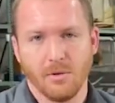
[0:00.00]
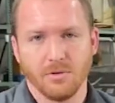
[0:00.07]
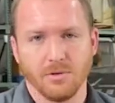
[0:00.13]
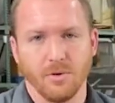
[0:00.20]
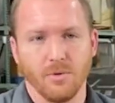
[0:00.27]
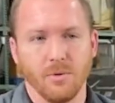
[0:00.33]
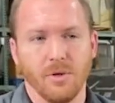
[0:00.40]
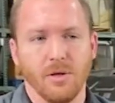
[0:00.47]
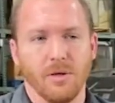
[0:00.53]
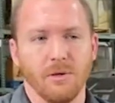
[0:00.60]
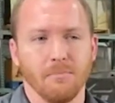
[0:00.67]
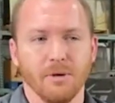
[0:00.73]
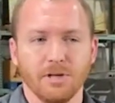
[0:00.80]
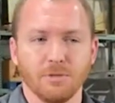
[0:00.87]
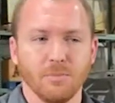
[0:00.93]
So
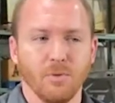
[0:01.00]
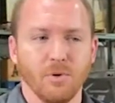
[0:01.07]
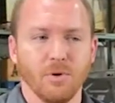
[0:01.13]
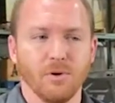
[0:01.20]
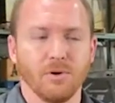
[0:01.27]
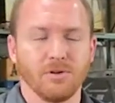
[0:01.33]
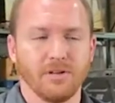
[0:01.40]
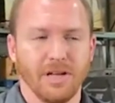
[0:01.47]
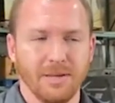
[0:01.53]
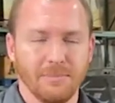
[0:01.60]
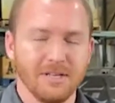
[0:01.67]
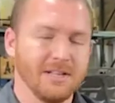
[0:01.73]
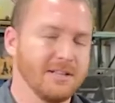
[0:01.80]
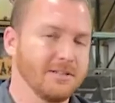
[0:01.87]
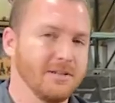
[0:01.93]
much more
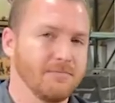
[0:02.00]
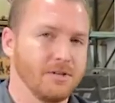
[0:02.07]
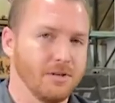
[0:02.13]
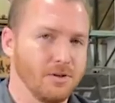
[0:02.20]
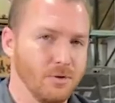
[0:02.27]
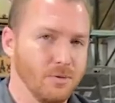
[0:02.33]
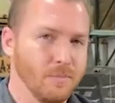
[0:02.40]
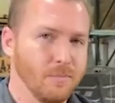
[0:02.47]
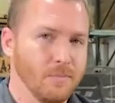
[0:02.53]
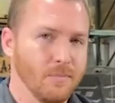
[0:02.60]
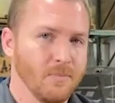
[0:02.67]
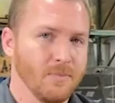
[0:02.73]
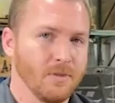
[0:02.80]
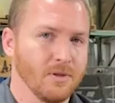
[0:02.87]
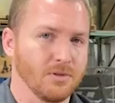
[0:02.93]
time-intensive to do,
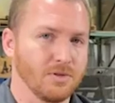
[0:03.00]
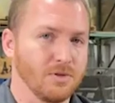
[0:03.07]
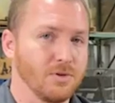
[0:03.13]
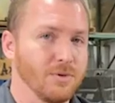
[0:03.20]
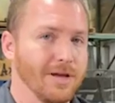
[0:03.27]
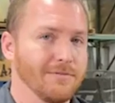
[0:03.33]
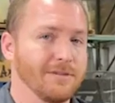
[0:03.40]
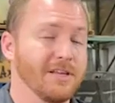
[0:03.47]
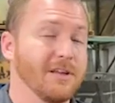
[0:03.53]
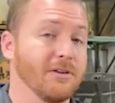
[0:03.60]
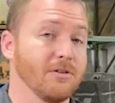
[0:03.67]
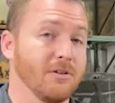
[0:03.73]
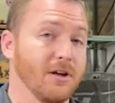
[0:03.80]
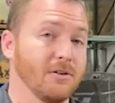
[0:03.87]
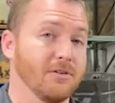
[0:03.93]
because you do have to
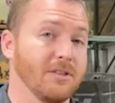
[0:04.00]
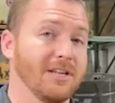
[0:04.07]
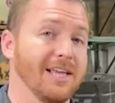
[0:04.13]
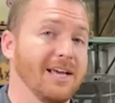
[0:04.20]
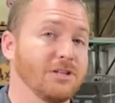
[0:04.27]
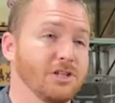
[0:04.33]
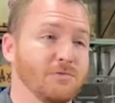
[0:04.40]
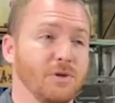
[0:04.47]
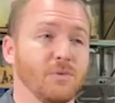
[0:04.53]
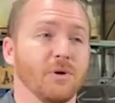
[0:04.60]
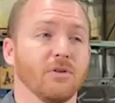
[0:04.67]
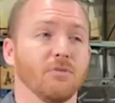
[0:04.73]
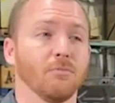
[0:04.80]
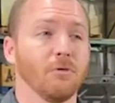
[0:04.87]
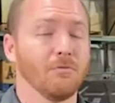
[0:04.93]
get under the dash if you want
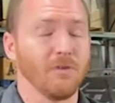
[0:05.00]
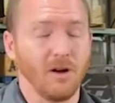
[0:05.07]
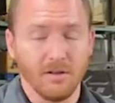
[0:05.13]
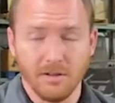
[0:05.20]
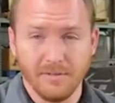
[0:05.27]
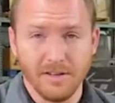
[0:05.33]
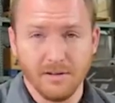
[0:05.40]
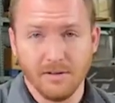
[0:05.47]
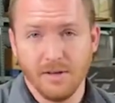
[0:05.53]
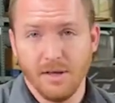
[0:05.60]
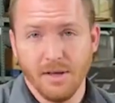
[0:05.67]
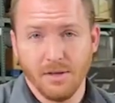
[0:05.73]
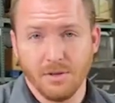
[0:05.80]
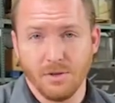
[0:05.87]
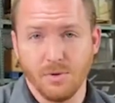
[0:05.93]
to remove all of it.
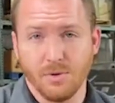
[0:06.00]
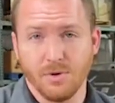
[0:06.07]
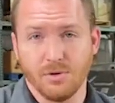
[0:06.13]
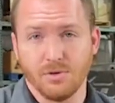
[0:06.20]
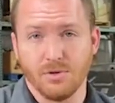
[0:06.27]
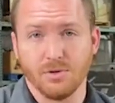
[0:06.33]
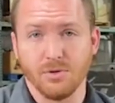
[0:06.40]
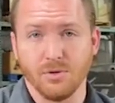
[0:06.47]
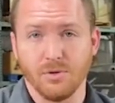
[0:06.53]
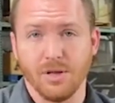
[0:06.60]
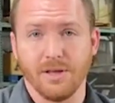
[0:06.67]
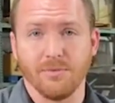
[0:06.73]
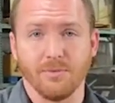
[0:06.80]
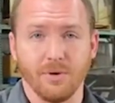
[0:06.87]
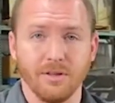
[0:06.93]
You could do
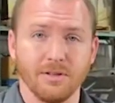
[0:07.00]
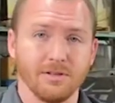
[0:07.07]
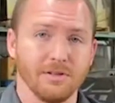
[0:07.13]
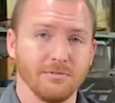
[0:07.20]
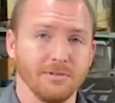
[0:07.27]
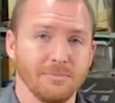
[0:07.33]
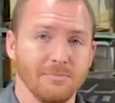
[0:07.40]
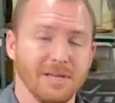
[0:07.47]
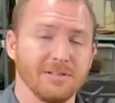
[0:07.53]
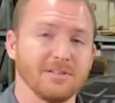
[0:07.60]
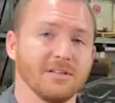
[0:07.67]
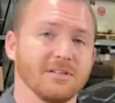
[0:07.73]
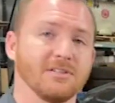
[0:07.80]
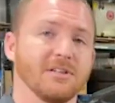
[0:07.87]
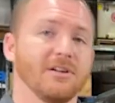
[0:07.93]
a relatively
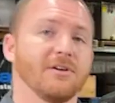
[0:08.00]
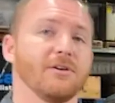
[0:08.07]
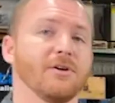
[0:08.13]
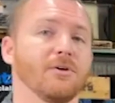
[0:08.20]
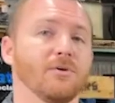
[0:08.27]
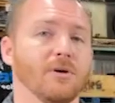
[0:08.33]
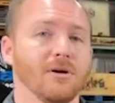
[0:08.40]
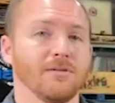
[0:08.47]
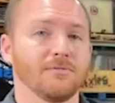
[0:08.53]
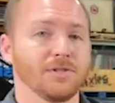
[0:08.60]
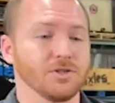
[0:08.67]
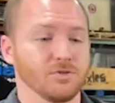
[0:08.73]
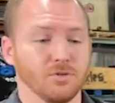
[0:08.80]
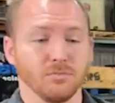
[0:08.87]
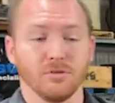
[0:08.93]
basic scenario of
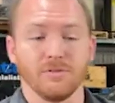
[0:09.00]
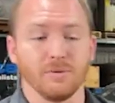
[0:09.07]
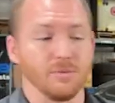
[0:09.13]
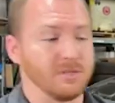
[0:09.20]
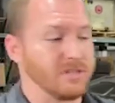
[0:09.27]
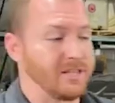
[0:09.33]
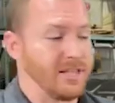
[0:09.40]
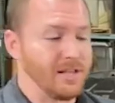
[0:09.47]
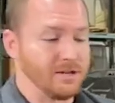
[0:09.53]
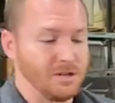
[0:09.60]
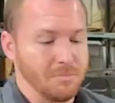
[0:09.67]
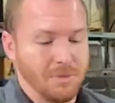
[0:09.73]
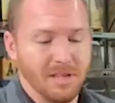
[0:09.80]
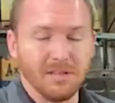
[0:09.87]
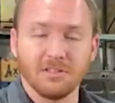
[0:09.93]
just removing what's in the
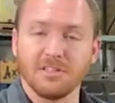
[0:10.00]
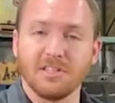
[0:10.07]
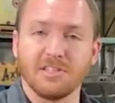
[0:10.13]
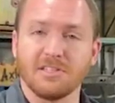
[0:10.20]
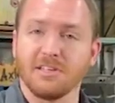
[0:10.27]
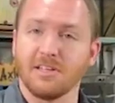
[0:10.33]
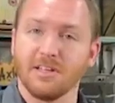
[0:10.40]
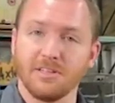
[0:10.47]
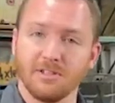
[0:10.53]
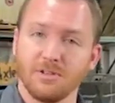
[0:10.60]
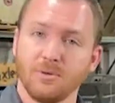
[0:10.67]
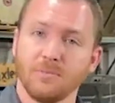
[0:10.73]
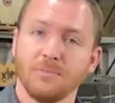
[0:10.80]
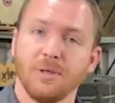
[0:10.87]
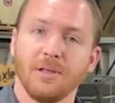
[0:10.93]
engine bay that's easy to get
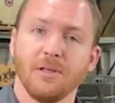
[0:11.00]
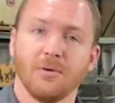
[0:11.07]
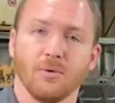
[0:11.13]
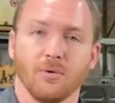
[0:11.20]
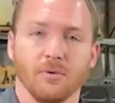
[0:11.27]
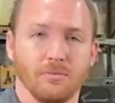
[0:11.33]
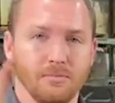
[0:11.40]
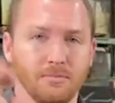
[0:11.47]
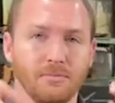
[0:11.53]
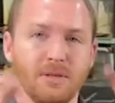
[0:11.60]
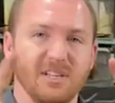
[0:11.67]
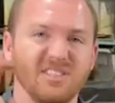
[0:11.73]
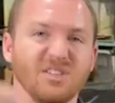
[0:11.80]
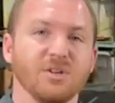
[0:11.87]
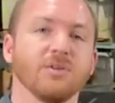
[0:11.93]
to, or
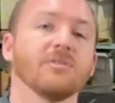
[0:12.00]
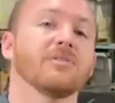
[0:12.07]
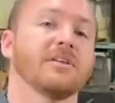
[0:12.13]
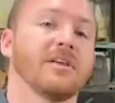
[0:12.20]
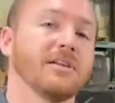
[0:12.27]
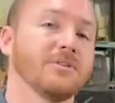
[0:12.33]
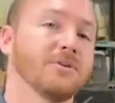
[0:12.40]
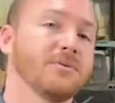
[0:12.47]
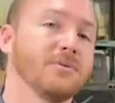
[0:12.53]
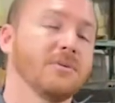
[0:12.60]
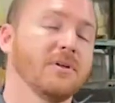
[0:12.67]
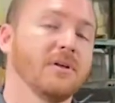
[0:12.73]
easier to get to,